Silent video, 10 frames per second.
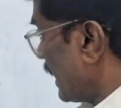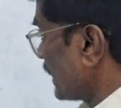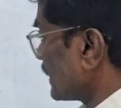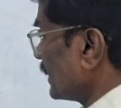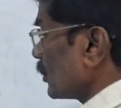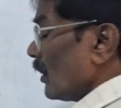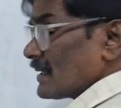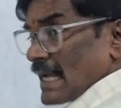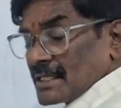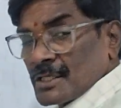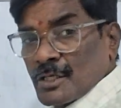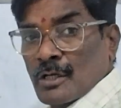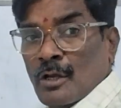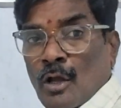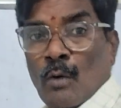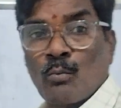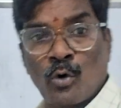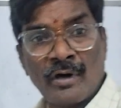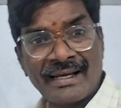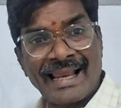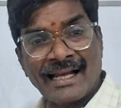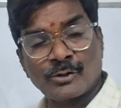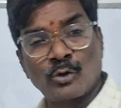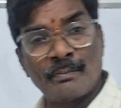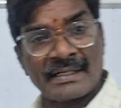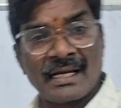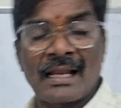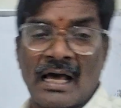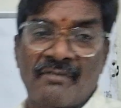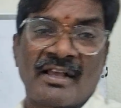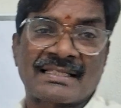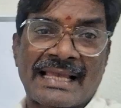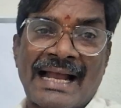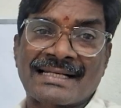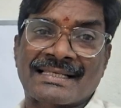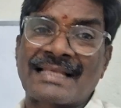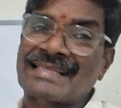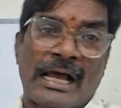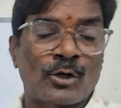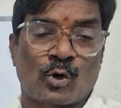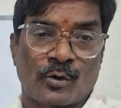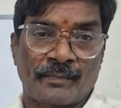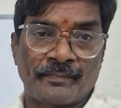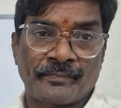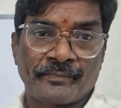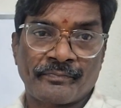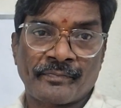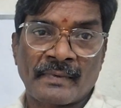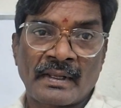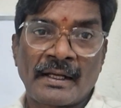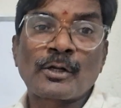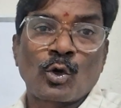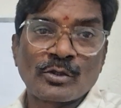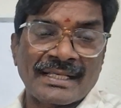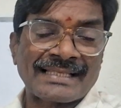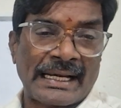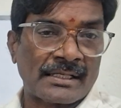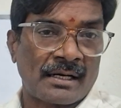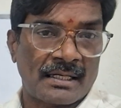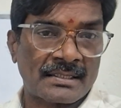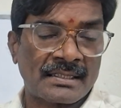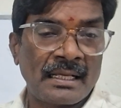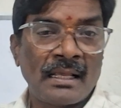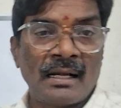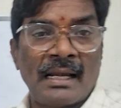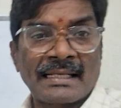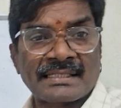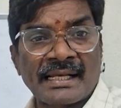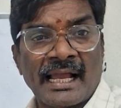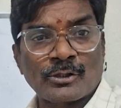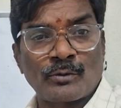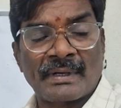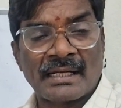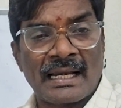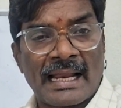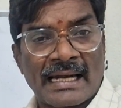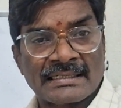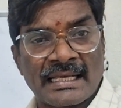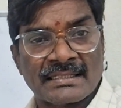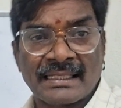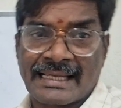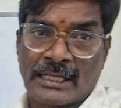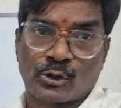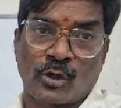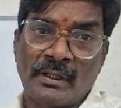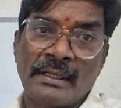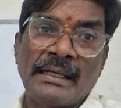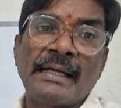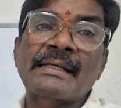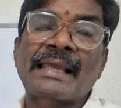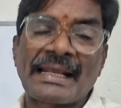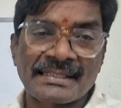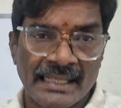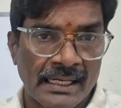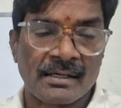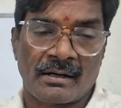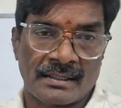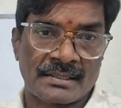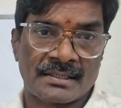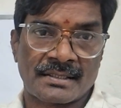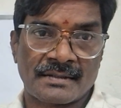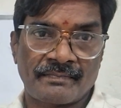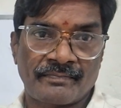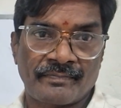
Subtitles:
As I told that more reactive metal always acts as anode. It loses electrons. Less reactive metal acts as a cathode. It gains electrons